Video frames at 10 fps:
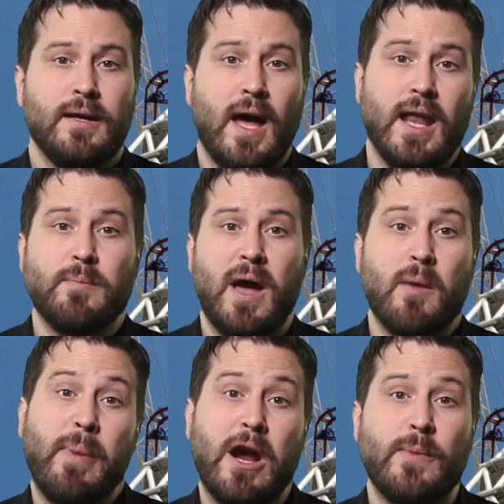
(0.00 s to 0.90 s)
Guided by
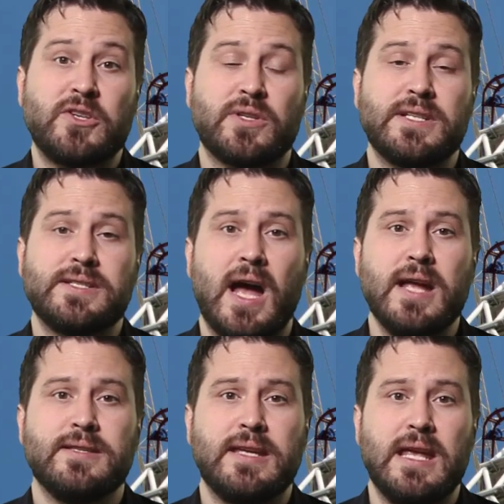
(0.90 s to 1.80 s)
a parametric
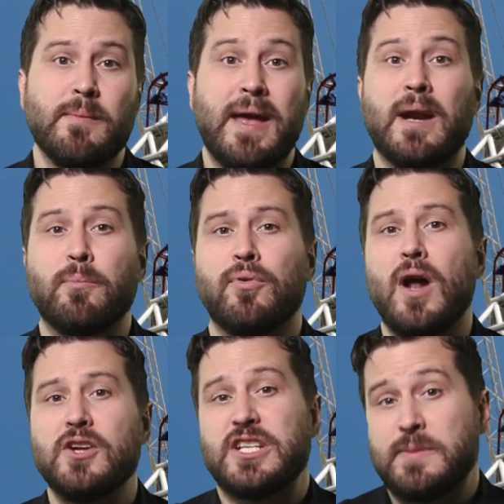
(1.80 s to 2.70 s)
design scheme and a
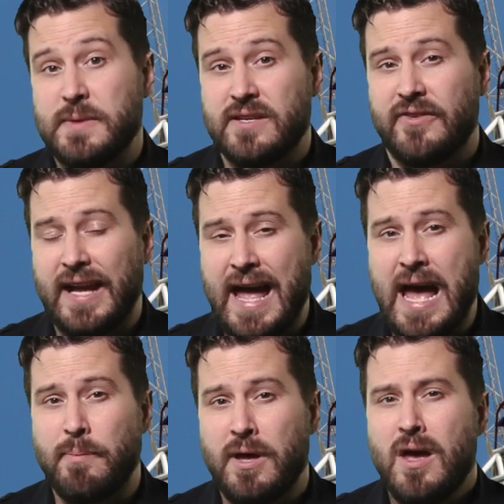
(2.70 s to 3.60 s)
project-specific
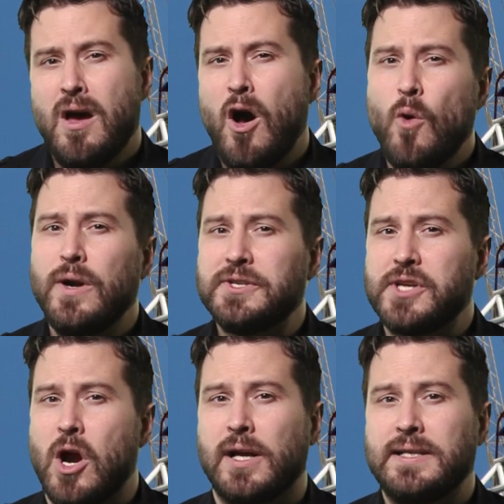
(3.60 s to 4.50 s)
app, ONL's
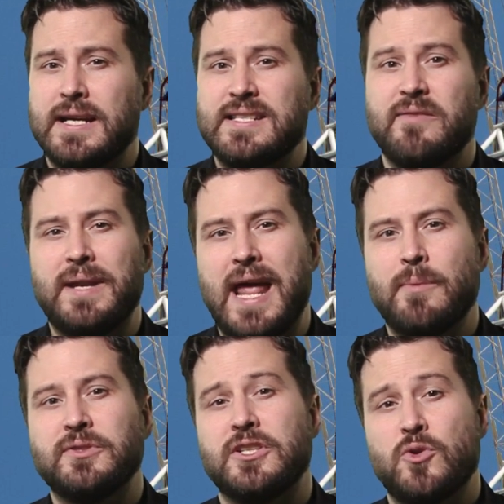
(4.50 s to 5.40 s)
architects have been
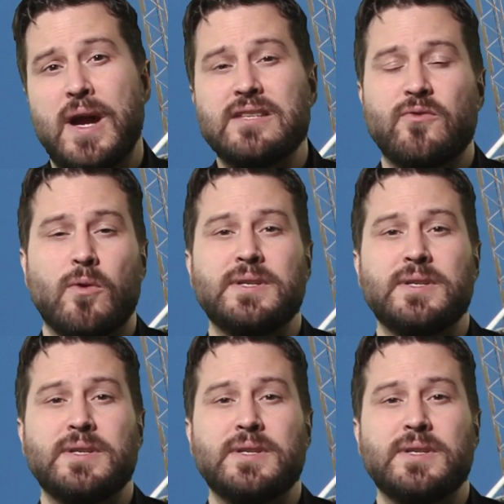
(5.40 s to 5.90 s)
able to transform